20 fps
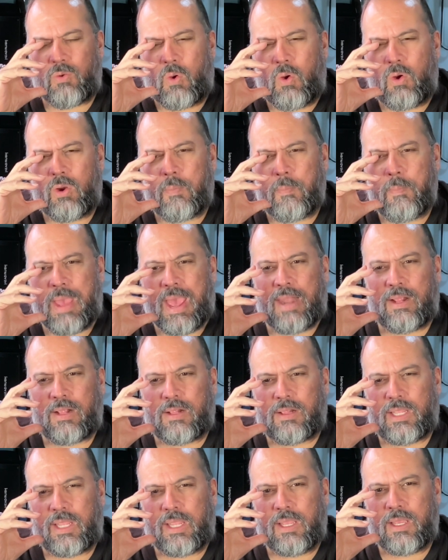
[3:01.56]

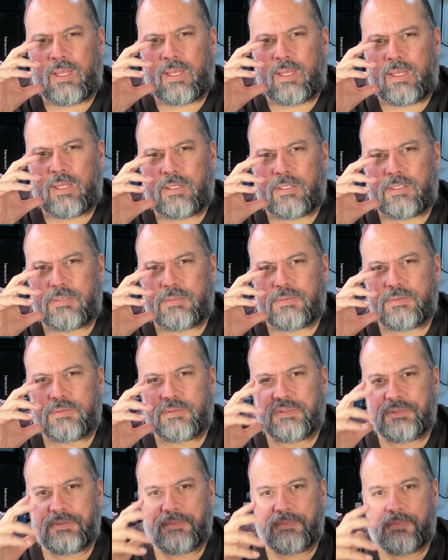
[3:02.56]
automatically
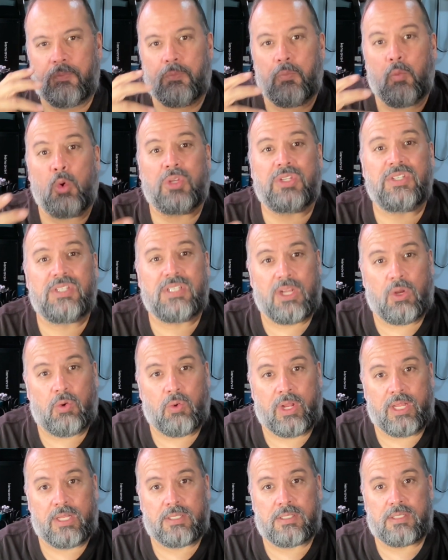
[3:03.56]
more
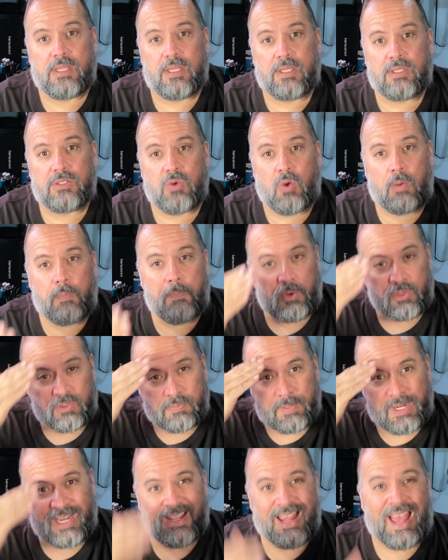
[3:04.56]
serious, so it
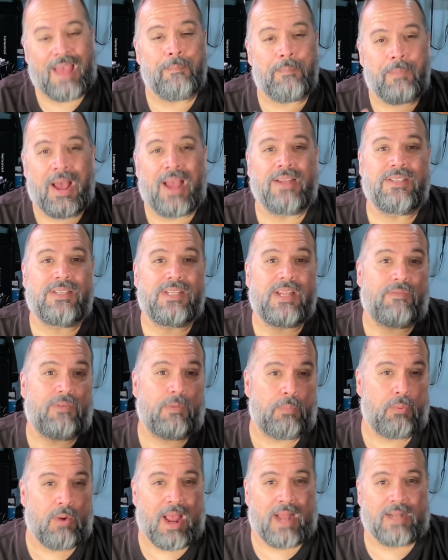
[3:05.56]
puts me in that mindset for
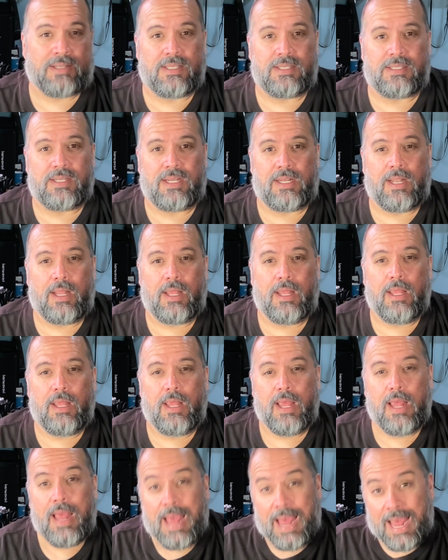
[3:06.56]
practicing.
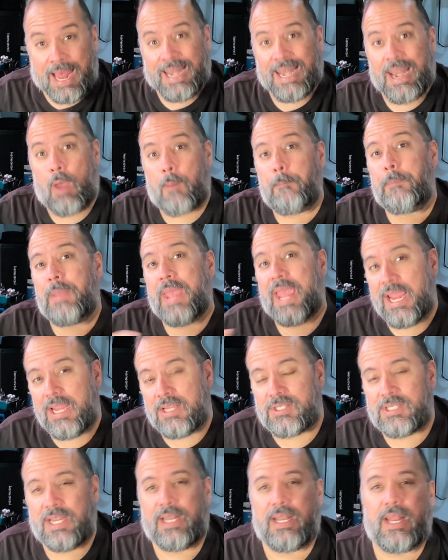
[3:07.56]
Now,
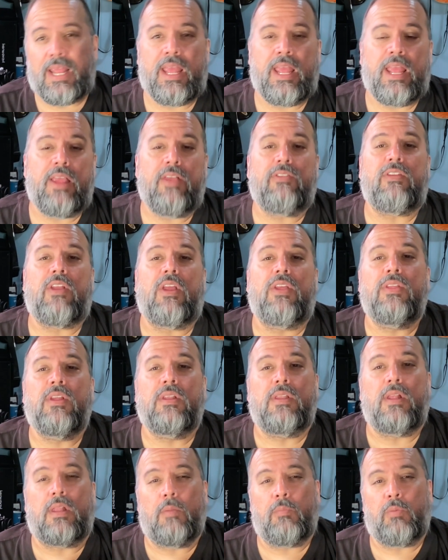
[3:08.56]
pacing is the
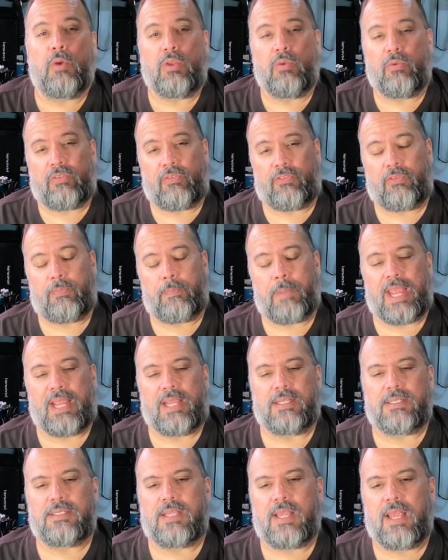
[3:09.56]
deliberate use of
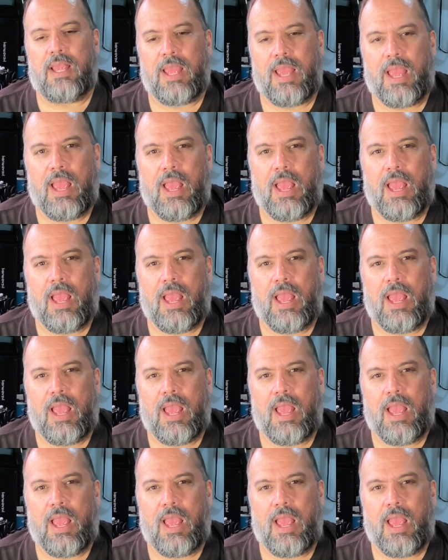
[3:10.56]
space.